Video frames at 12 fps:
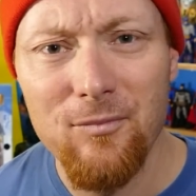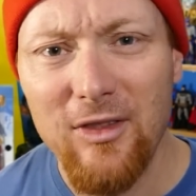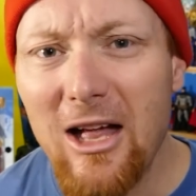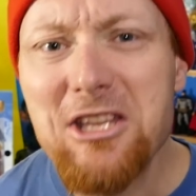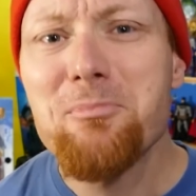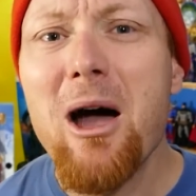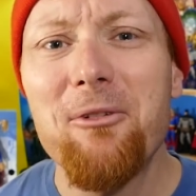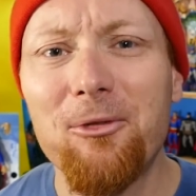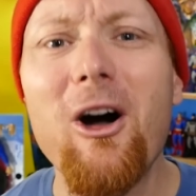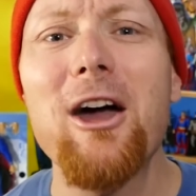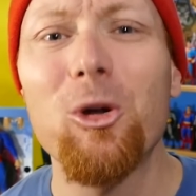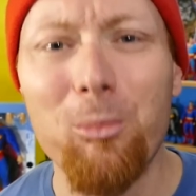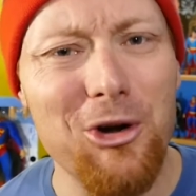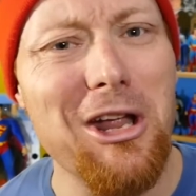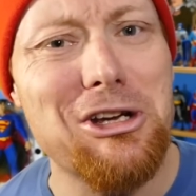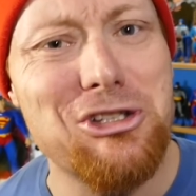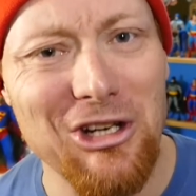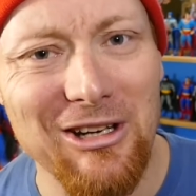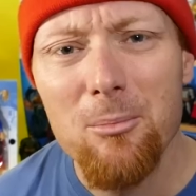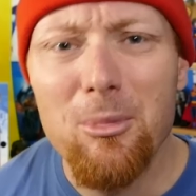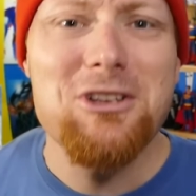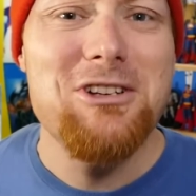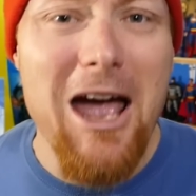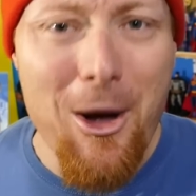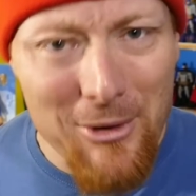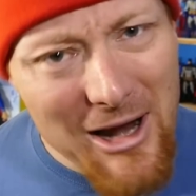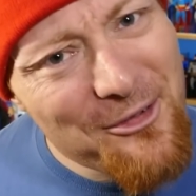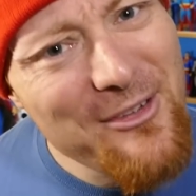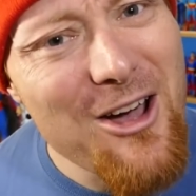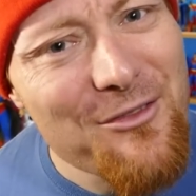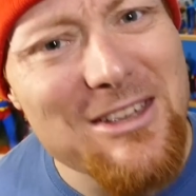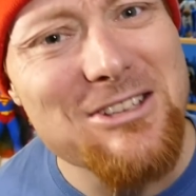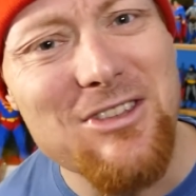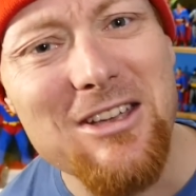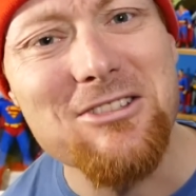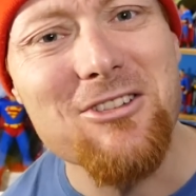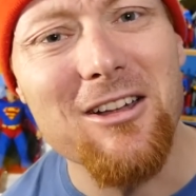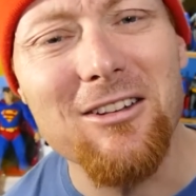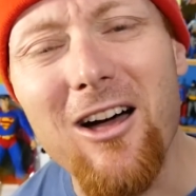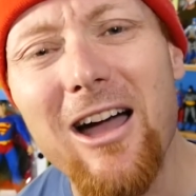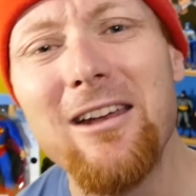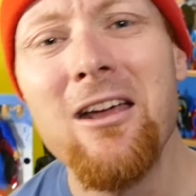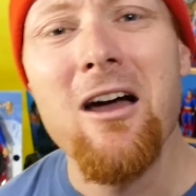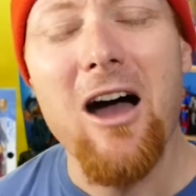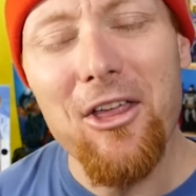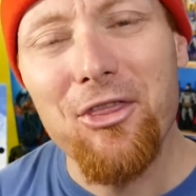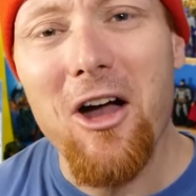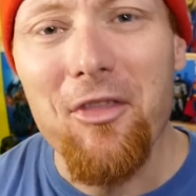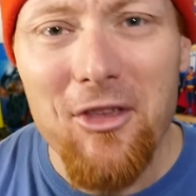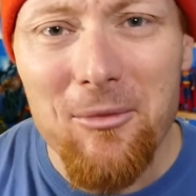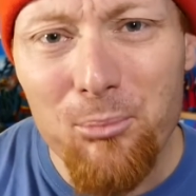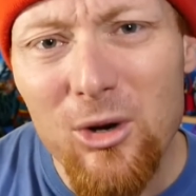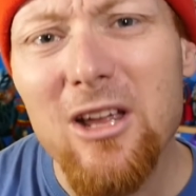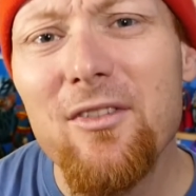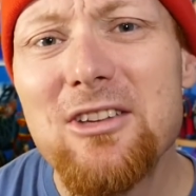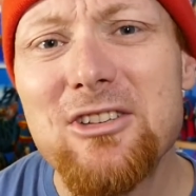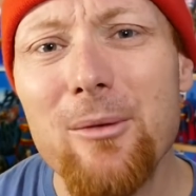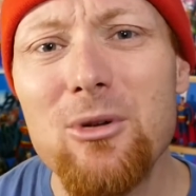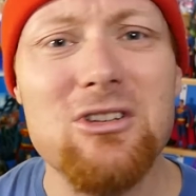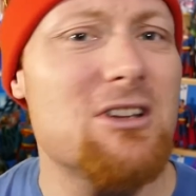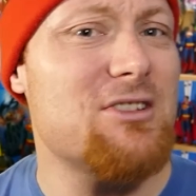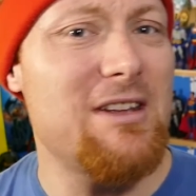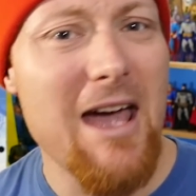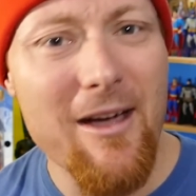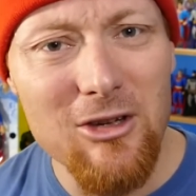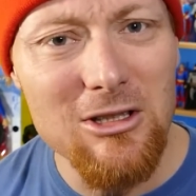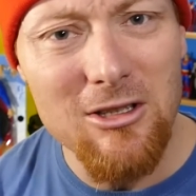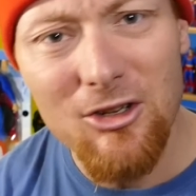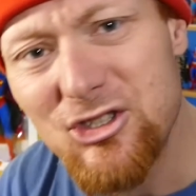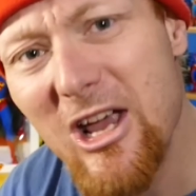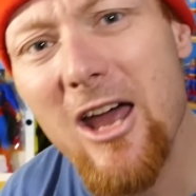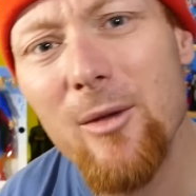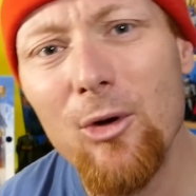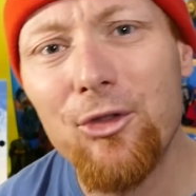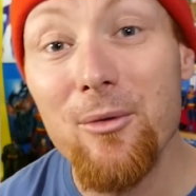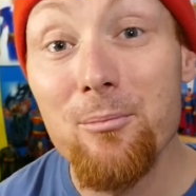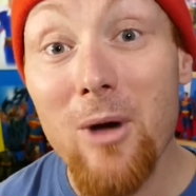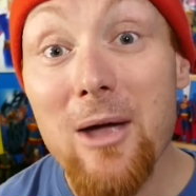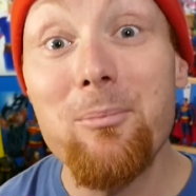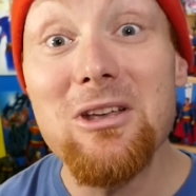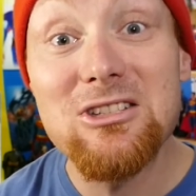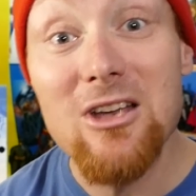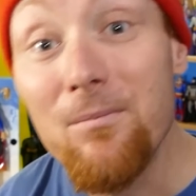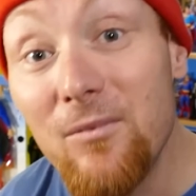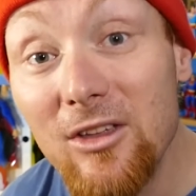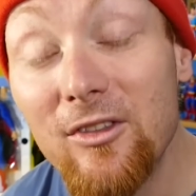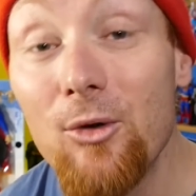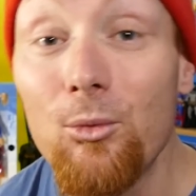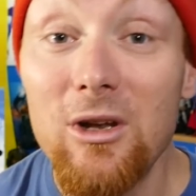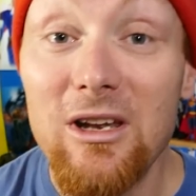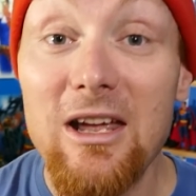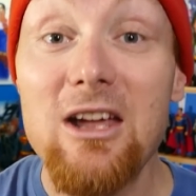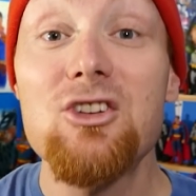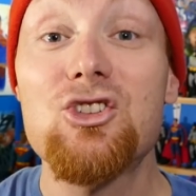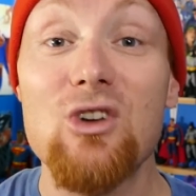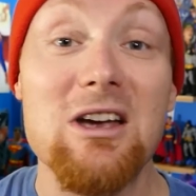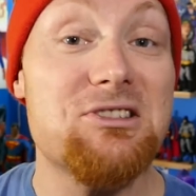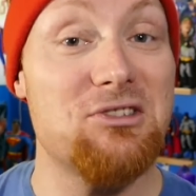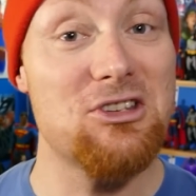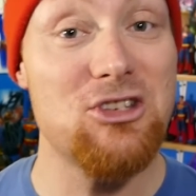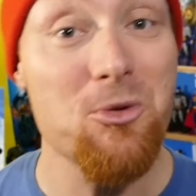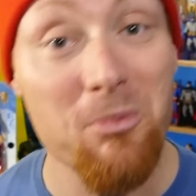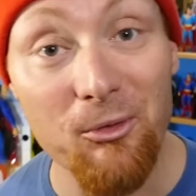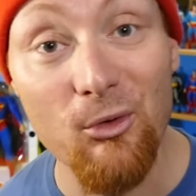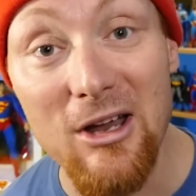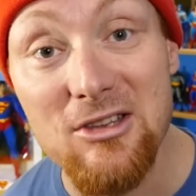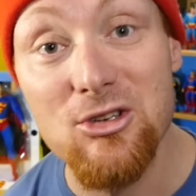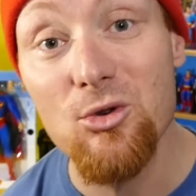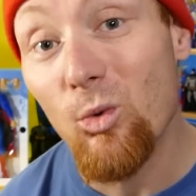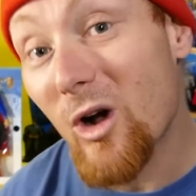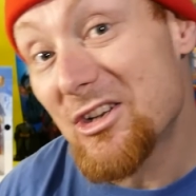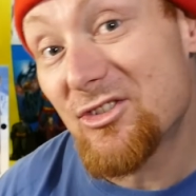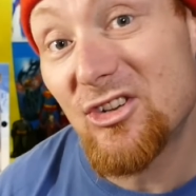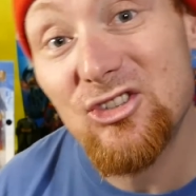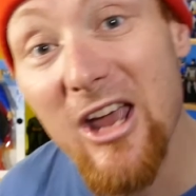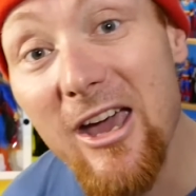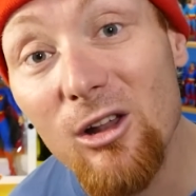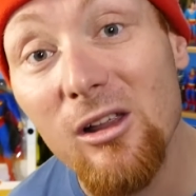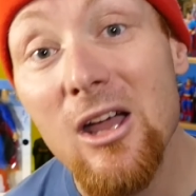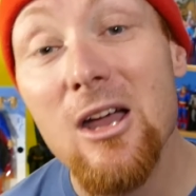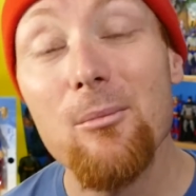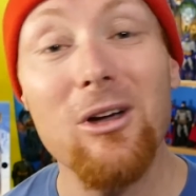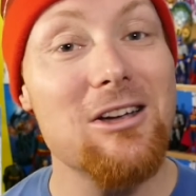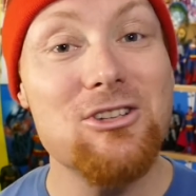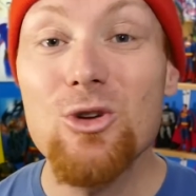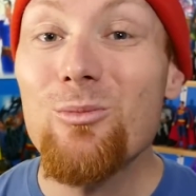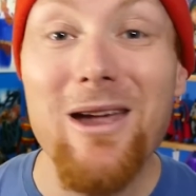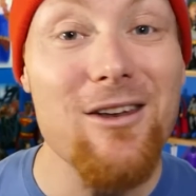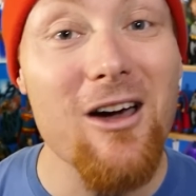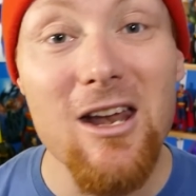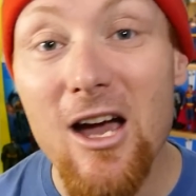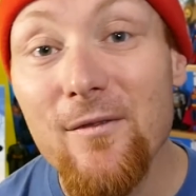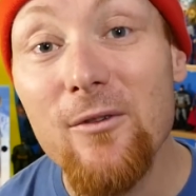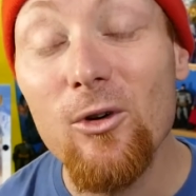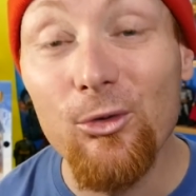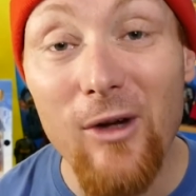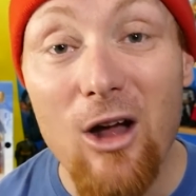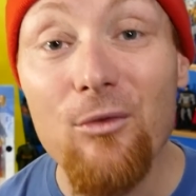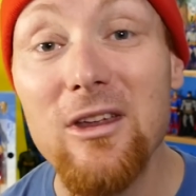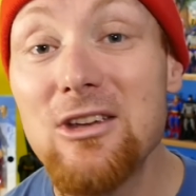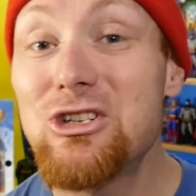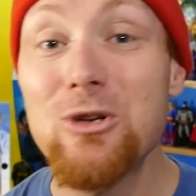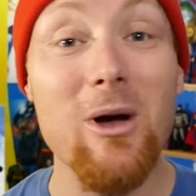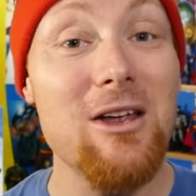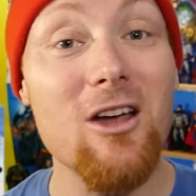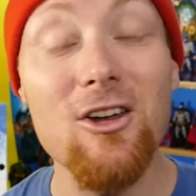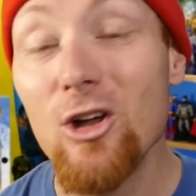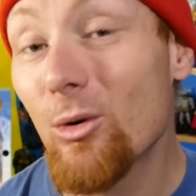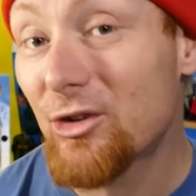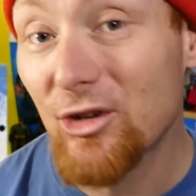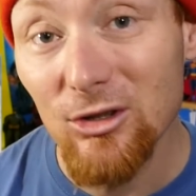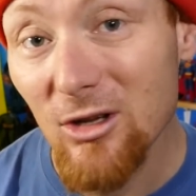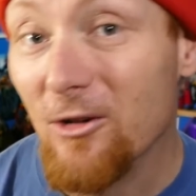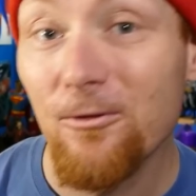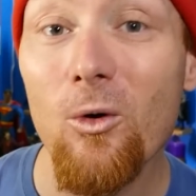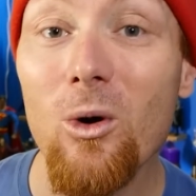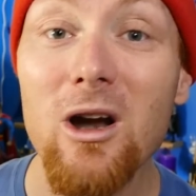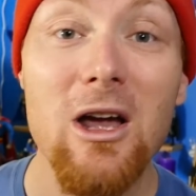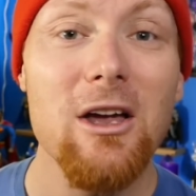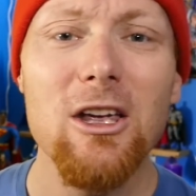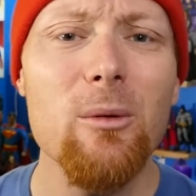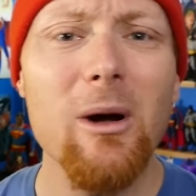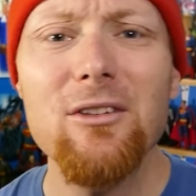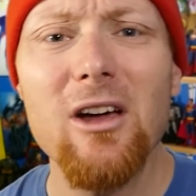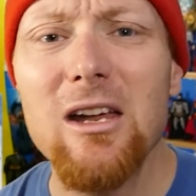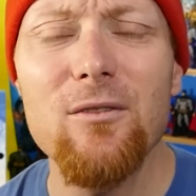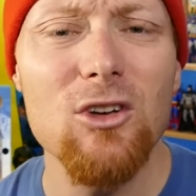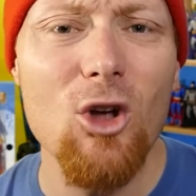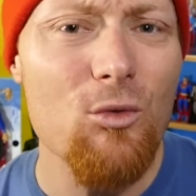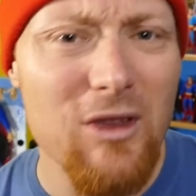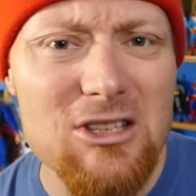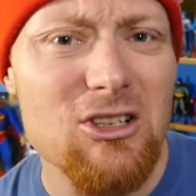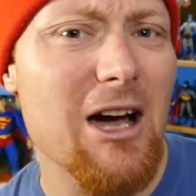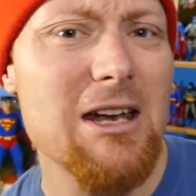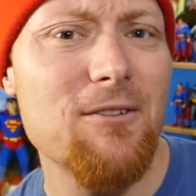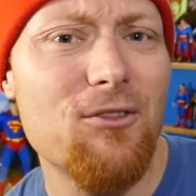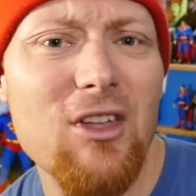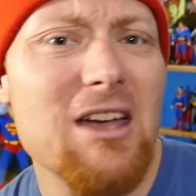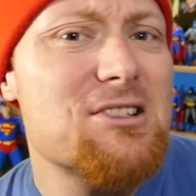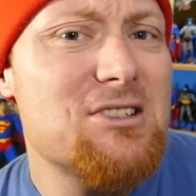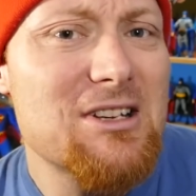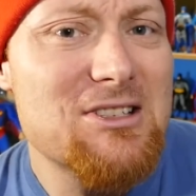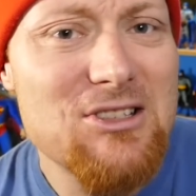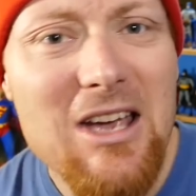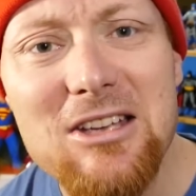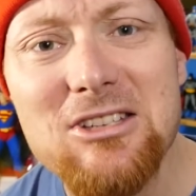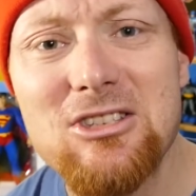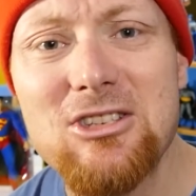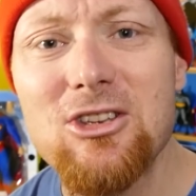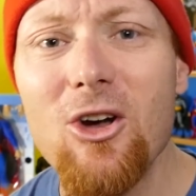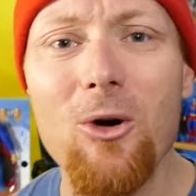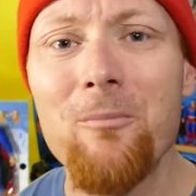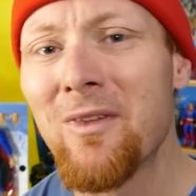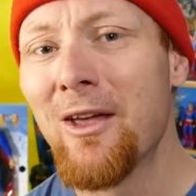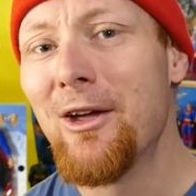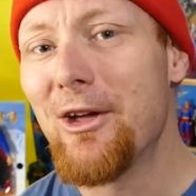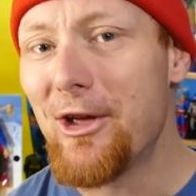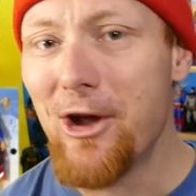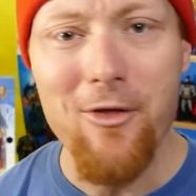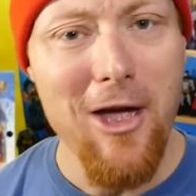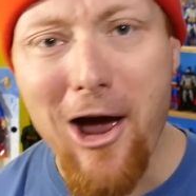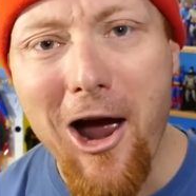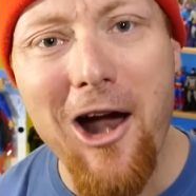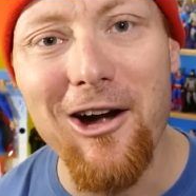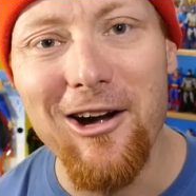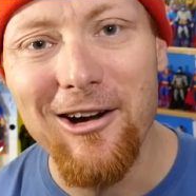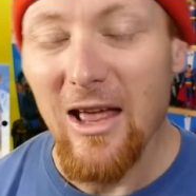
That's my final prediction. But yeah, when I found these things online, I thought that bringing these images and having a little chat about them might be something that would interest the super friends who watch the channel because you may not have ever found these, you might not know what to look for, you might not even know these kind of things exist. So here they are.